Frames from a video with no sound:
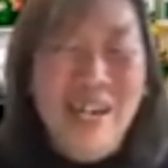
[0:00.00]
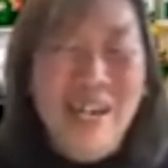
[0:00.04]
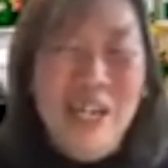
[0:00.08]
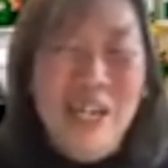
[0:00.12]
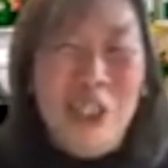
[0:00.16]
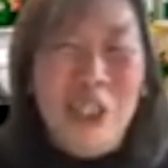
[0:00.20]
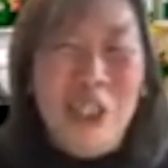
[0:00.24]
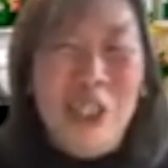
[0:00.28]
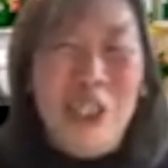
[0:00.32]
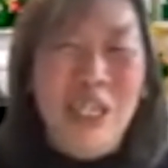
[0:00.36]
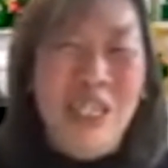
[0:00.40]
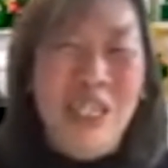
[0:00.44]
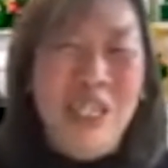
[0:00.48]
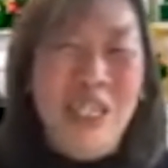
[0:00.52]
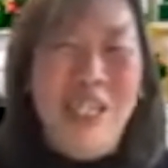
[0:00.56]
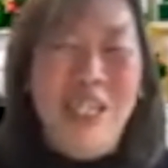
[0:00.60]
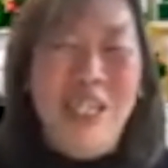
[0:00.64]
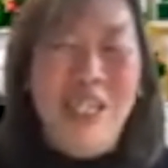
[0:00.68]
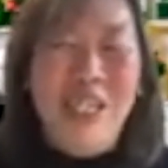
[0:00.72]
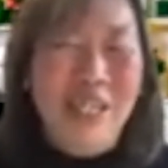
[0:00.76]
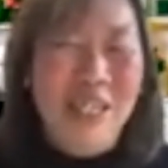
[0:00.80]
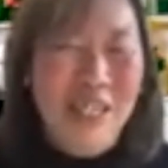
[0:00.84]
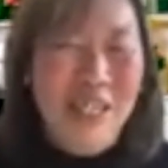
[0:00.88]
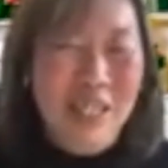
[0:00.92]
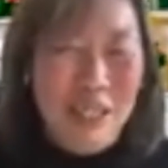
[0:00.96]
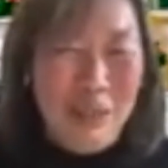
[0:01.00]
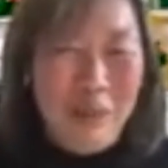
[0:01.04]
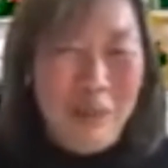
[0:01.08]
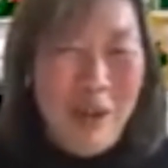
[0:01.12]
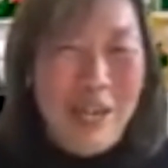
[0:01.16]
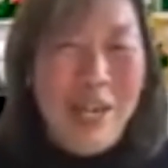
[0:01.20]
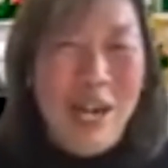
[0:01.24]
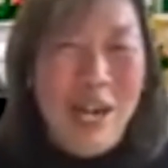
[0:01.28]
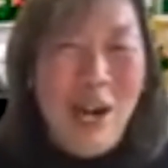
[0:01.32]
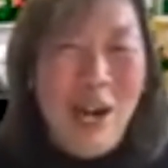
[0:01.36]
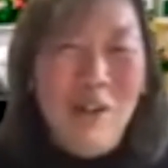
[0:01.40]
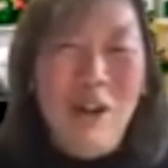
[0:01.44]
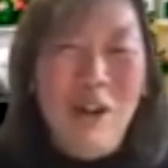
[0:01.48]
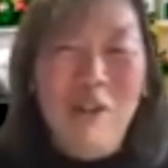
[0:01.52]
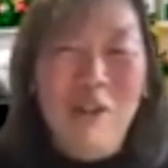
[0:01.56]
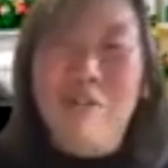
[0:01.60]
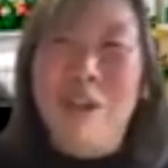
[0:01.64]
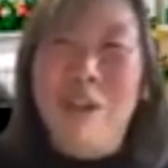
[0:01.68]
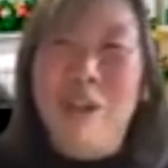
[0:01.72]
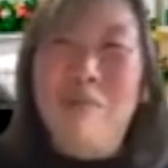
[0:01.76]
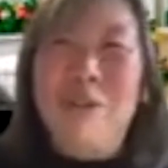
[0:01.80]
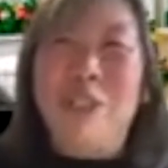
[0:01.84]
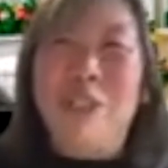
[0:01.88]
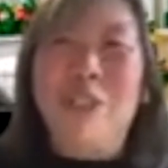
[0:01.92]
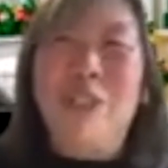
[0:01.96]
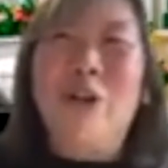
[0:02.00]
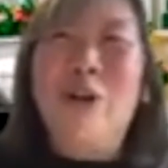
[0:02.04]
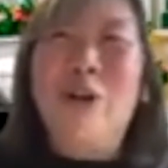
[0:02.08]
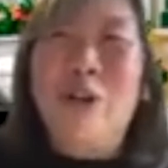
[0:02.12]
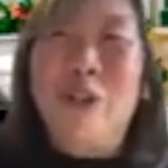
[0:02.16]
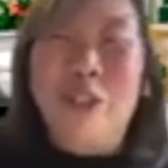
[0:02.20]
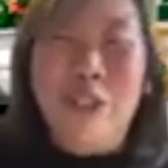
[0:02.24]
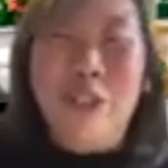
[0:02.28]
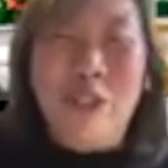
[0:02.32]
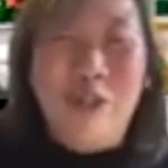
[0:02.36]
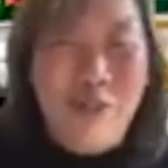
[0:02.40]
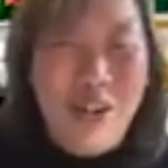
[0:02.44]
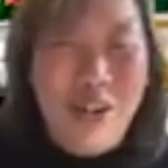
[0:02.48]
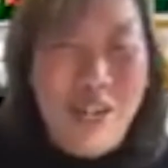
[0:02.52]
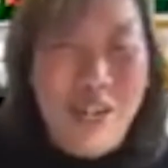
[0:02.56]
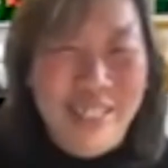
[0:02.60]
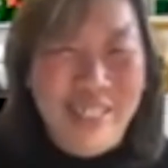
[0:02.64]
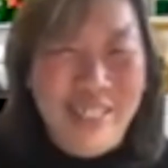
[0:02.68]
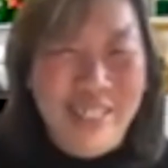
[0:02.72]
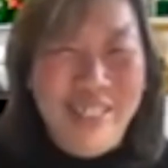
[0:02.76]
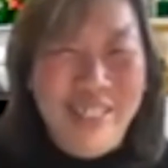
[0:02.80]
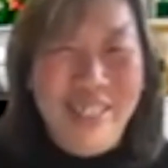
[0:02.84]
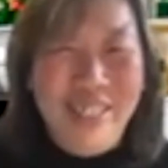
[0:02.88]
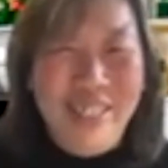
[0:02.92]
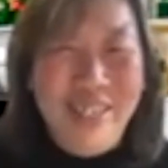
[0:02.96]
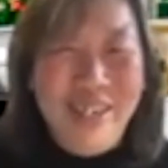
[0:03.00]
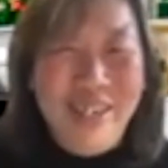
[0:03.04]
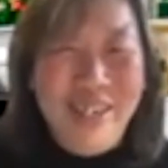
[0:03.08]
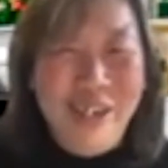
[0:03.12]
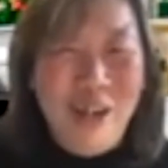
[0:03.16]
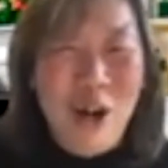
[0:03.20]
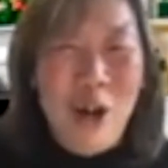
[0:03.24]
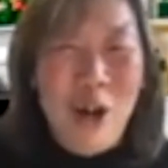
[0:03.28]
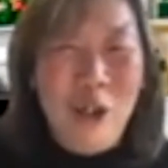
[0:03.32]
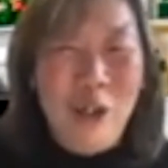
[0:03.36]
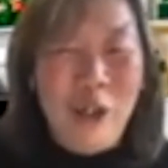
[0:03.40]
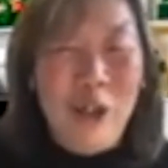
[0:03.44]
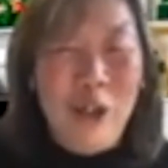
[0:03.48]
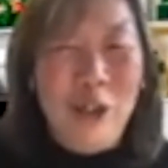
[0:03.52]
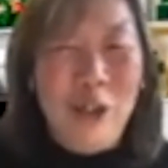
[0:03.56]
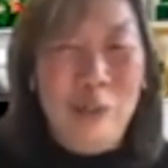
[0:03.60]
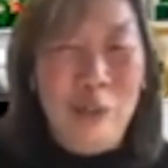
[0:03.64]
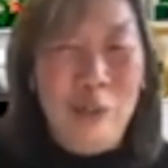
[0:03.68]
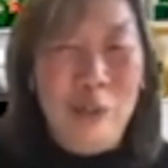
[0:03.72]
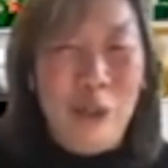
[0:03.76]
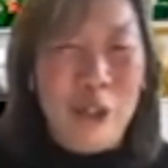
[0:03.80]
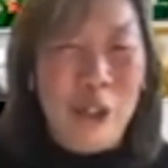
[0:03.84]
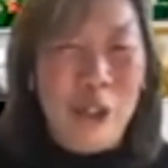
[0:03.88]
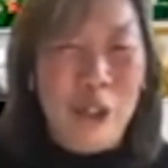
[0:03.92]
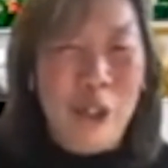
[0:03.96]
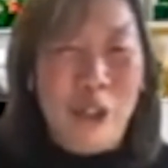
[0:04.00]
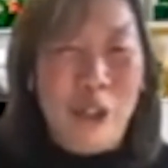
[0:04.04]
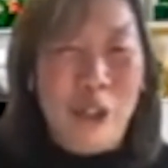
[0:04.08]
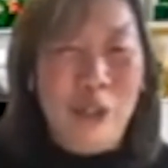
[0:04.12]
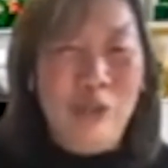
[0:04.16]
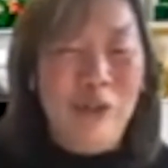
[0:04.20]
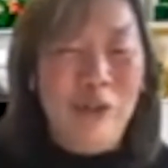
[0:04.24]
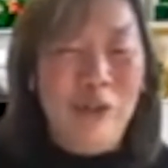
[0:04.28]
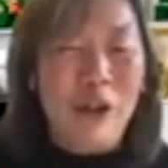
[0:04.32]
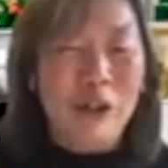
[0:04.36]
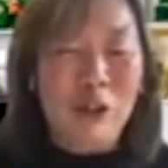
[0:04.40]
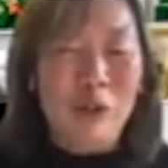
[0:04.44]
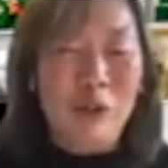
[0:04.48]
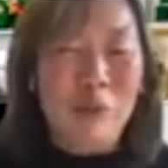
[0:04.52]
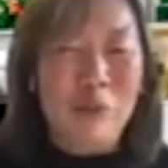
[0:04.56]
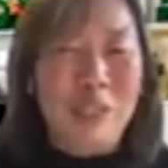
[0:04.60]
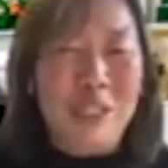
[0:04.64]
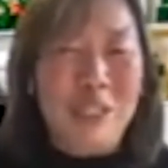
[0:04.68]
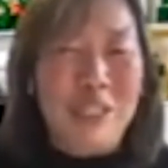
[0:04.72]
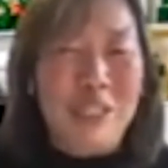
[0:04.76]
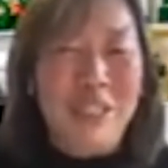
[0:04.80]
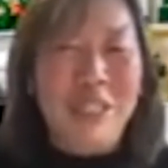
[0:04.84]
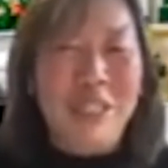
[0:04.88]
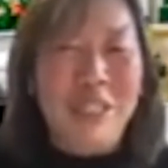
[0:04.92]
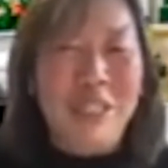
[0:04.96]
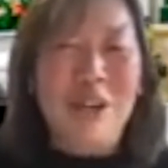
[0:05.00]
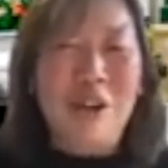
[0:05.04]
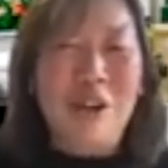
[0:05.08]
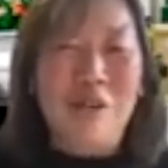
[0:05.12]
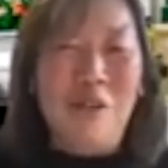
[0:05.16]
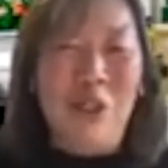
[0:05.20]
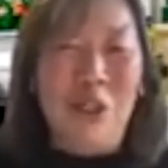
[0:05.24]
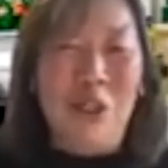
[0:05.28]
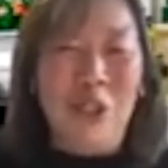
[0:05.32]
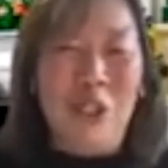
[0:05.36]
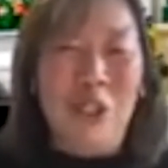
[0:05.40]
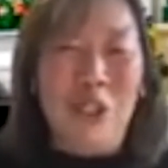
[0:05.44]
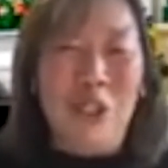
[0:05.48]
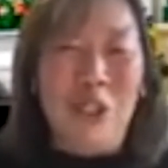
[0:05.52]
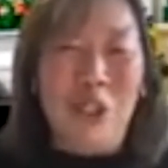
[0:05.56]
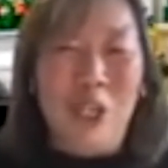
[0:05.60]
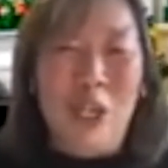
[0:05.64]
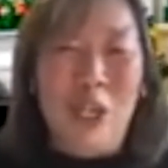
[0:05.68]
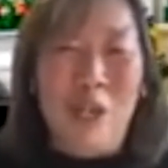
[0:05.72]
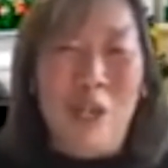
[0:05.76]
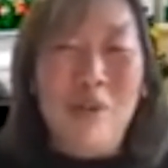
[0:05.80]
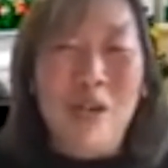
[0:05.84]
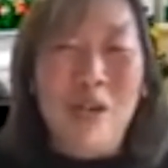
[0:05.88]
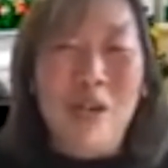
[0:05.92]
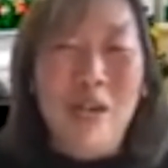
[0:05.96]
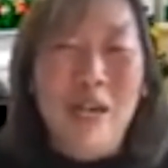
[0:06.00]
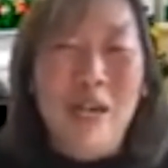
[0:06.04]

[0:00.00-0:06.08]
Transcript: she is by now a famous author and writer on the books on vulnerability, courage, and shame.